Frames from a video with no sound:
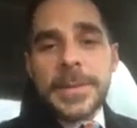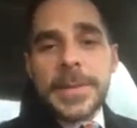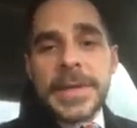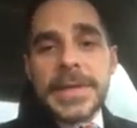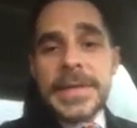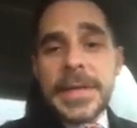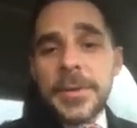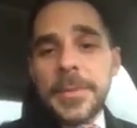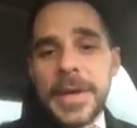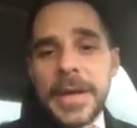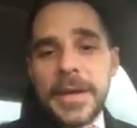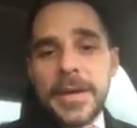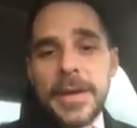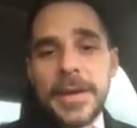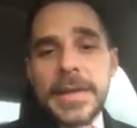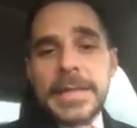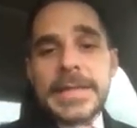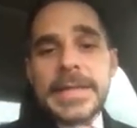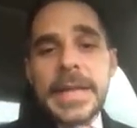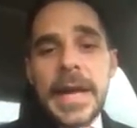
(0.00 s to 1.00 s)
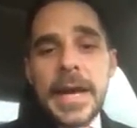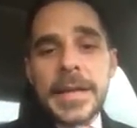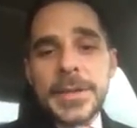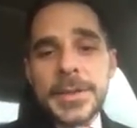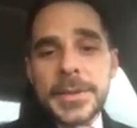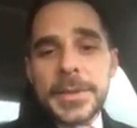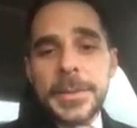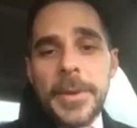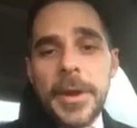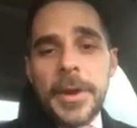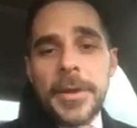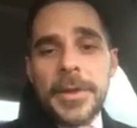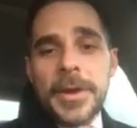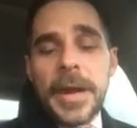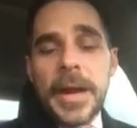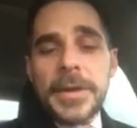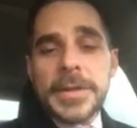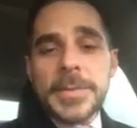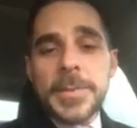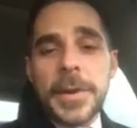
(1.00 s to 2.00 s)
I'm going to tell my clients not to remodel their
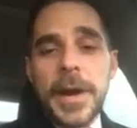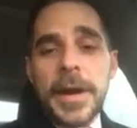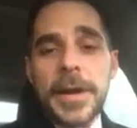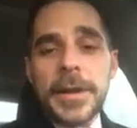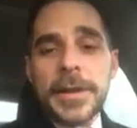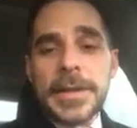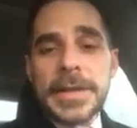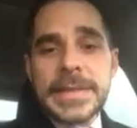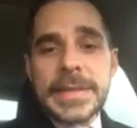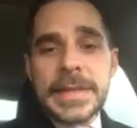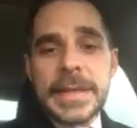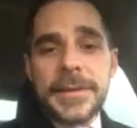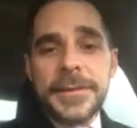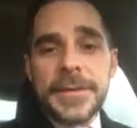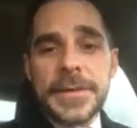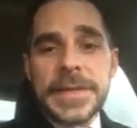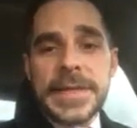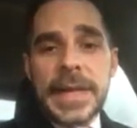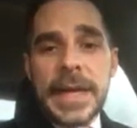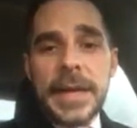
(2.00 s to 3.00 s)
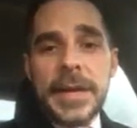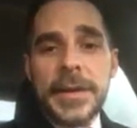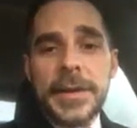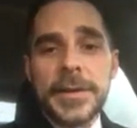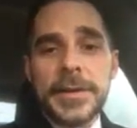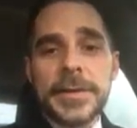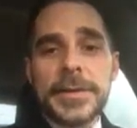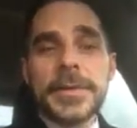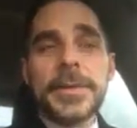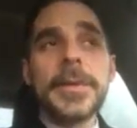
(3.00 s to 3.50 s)
house prior to listing it for sale.